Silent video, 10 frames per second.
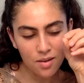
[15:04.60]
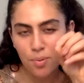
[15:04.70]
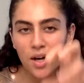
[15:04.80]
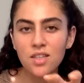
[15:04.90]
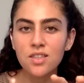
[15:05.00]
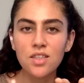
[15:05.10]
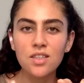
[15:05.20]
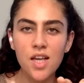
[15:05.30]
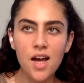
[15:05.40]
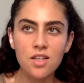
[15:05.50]

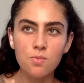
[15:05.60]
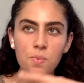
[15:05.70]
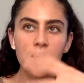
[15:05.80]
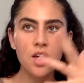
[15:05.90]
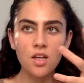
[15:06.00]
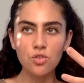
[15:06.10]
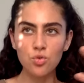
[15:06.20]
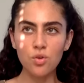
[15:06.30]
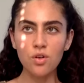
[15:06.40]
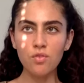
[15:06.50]
Pisces as being
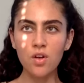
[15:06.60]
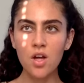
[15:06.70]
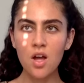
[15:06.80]
sort of